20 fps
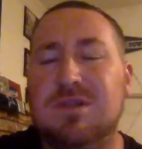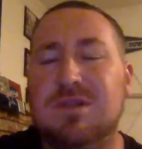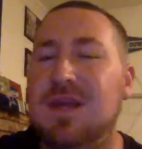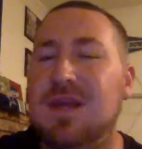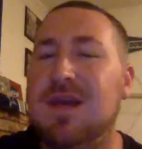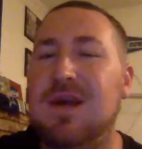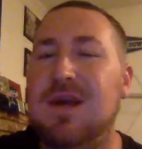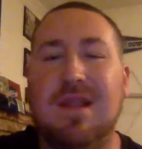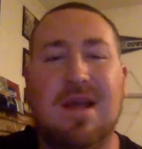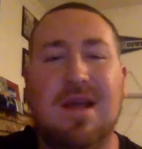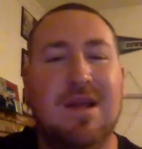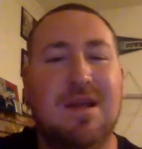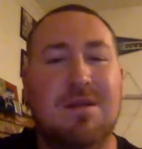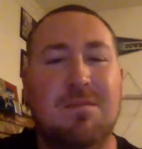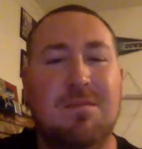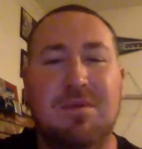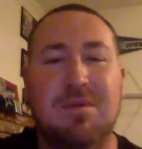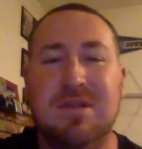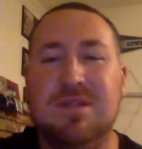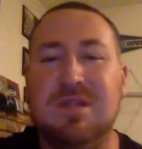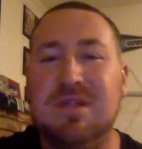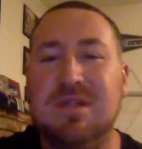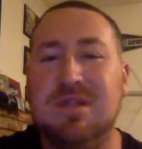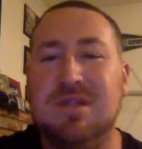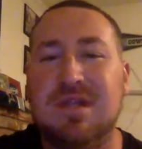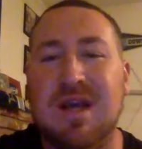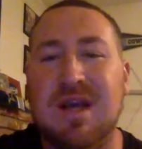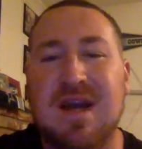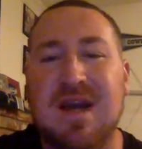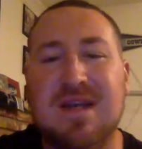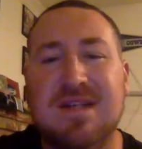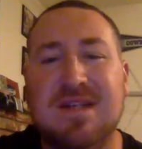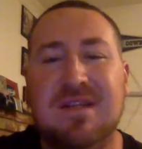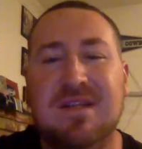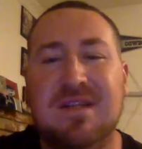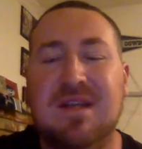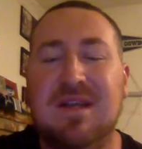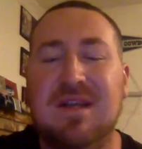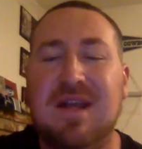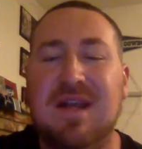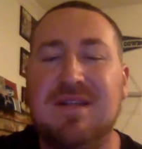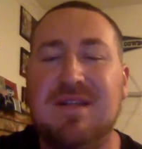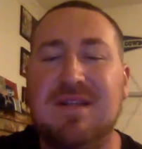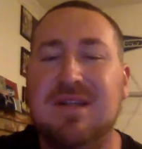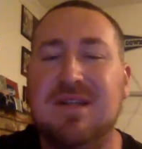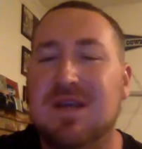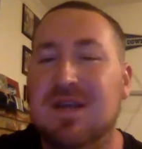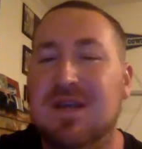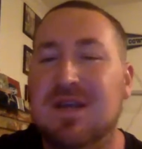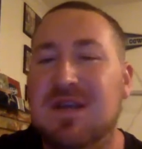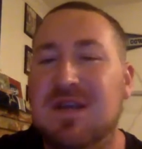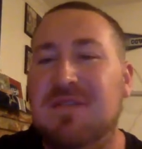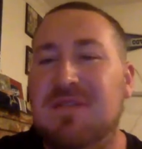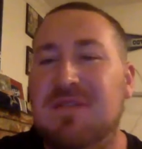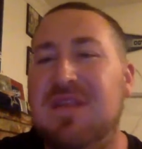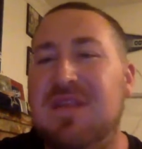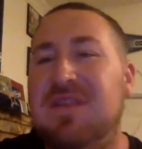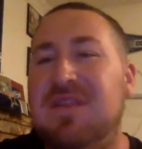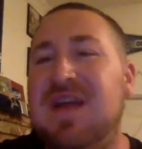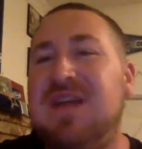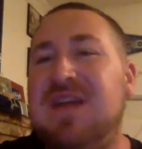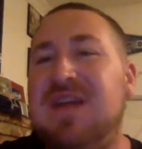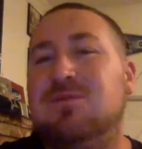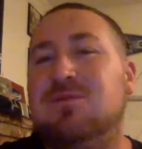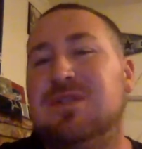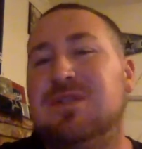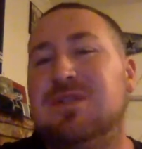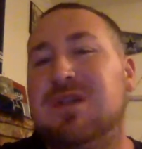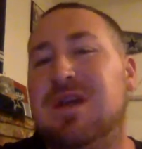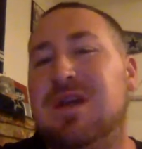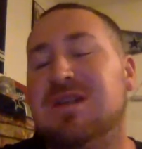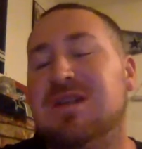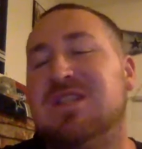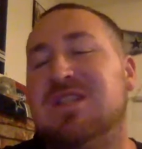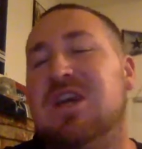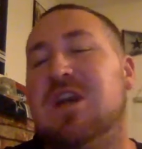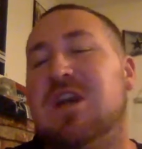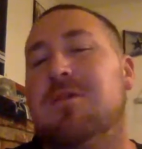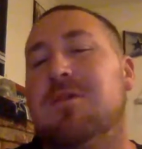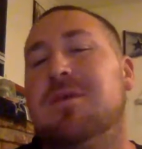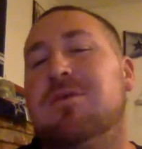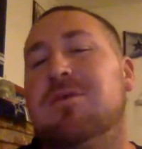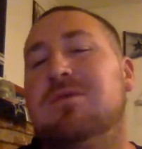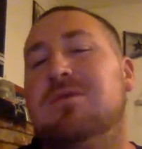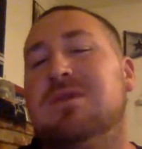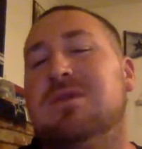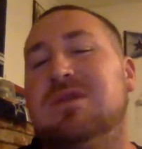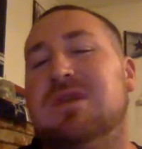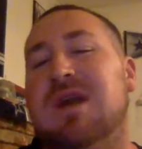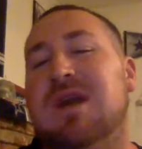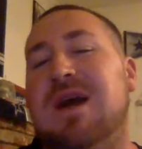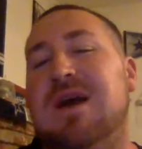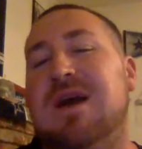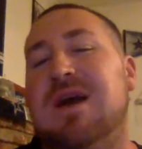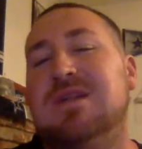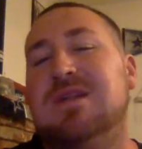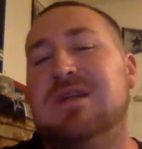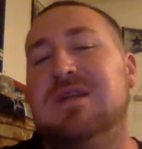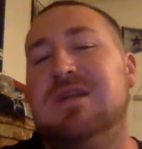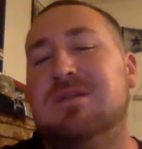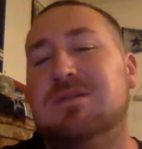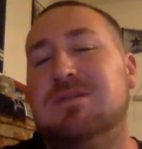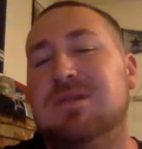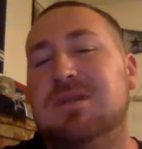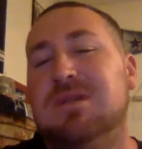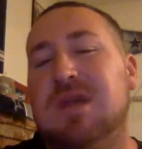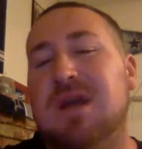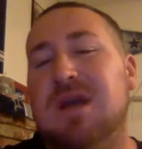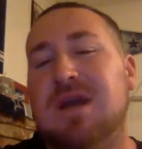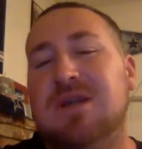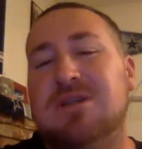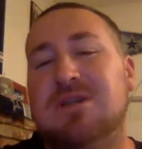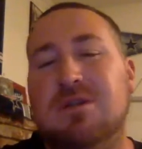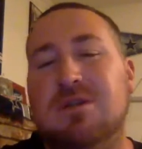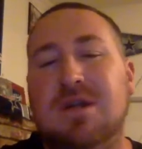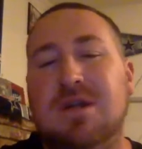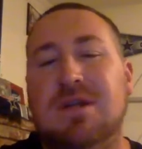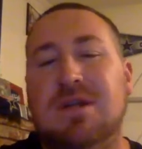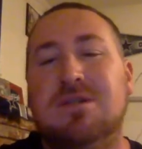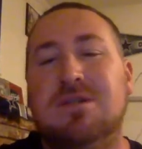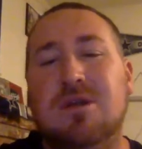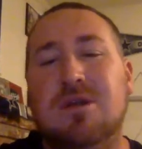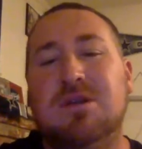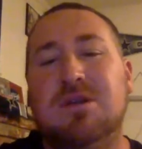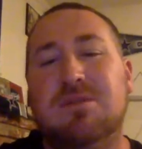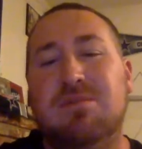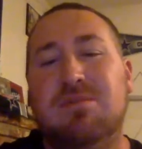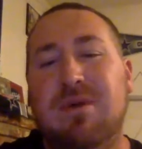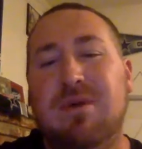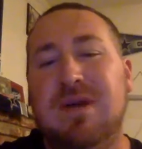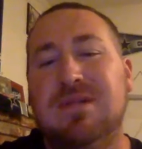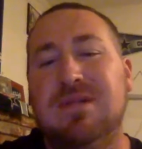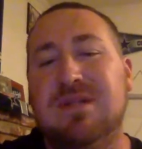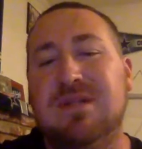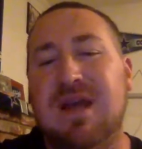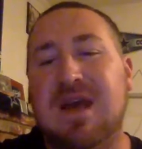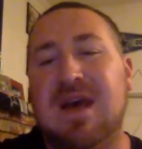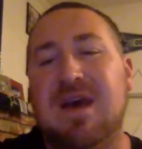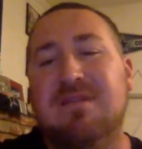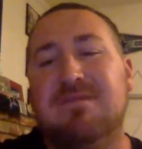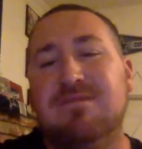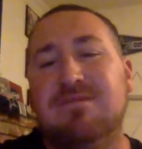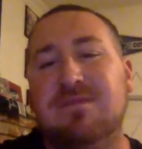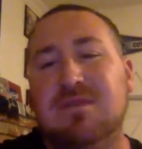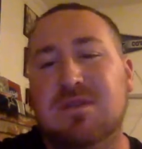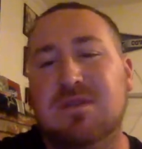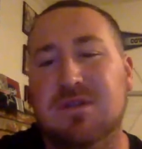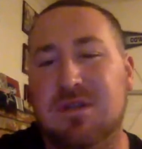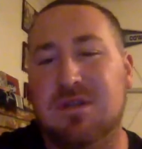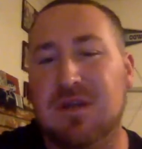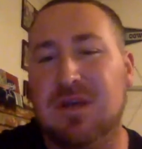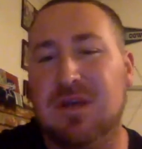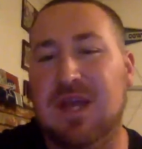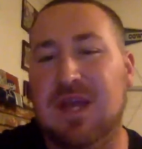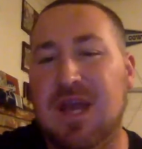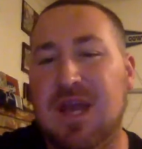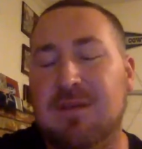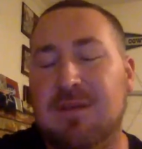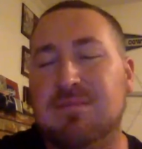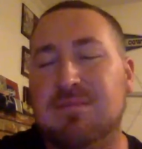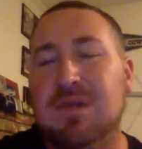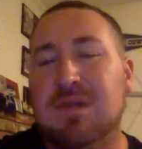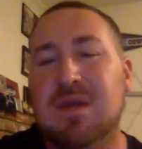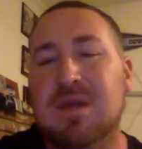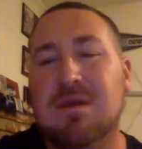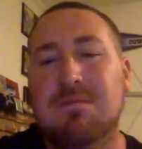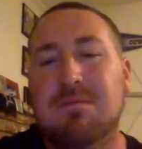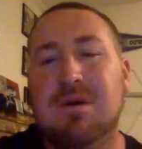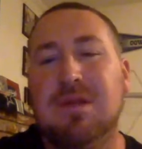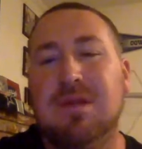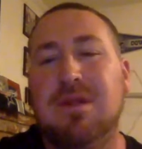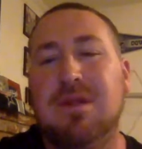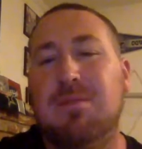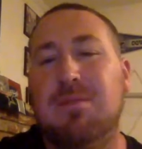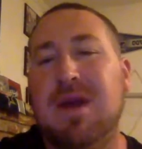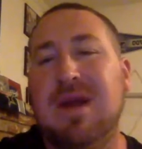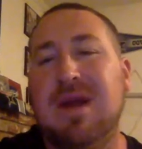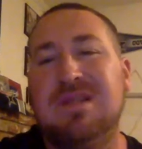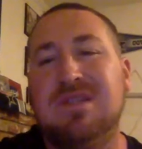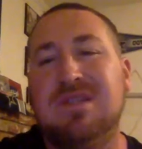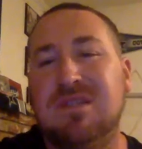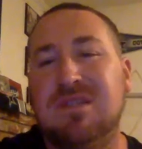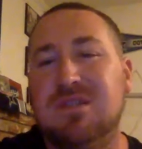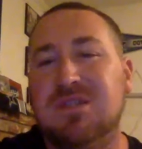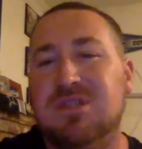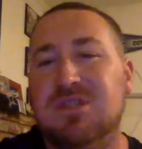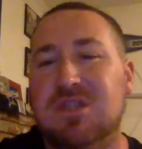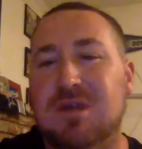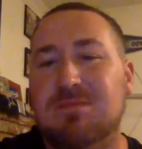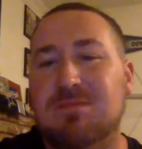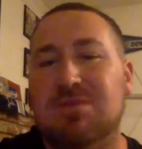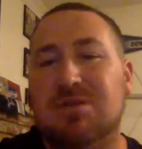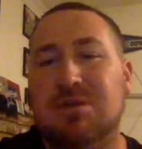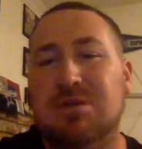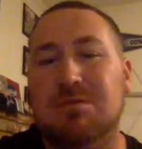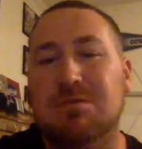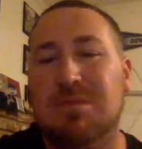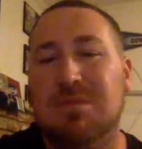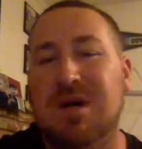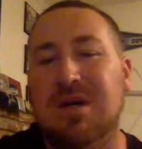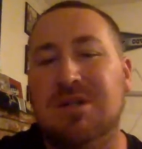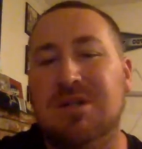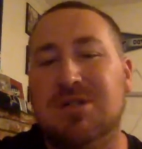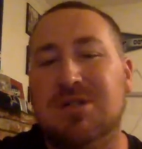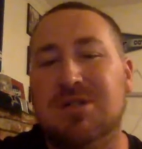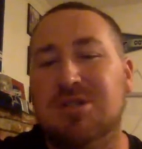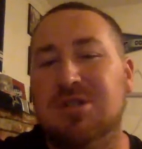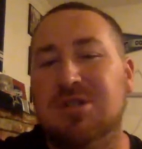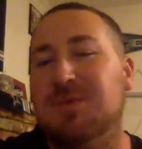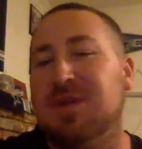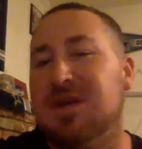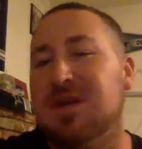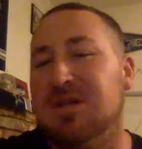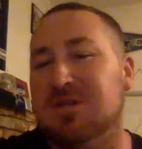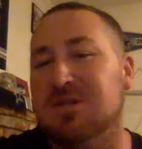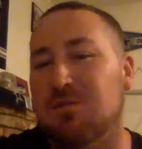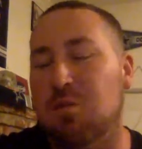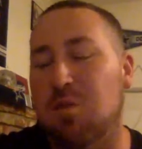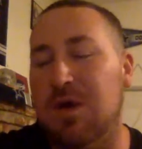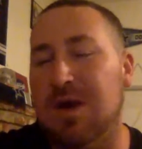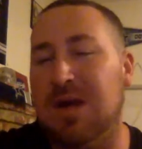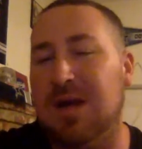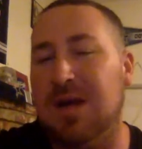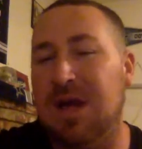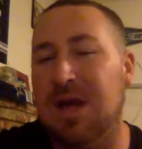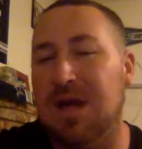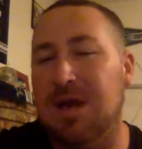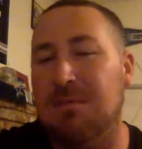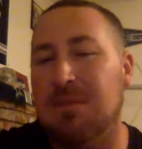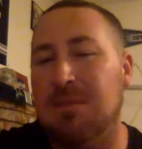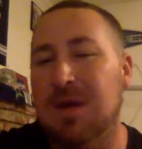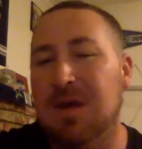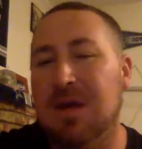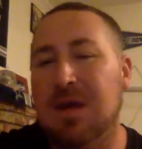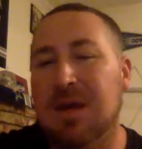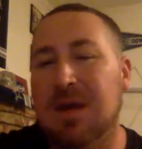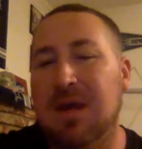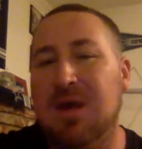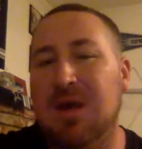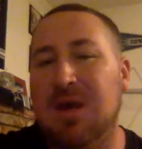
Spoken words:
Yeah, like a bunch of these guys, and that's what's kind of scaring me with these guys. Like some of these guys are in solid spots to have good games, but the prices just jump so much just because of one game, and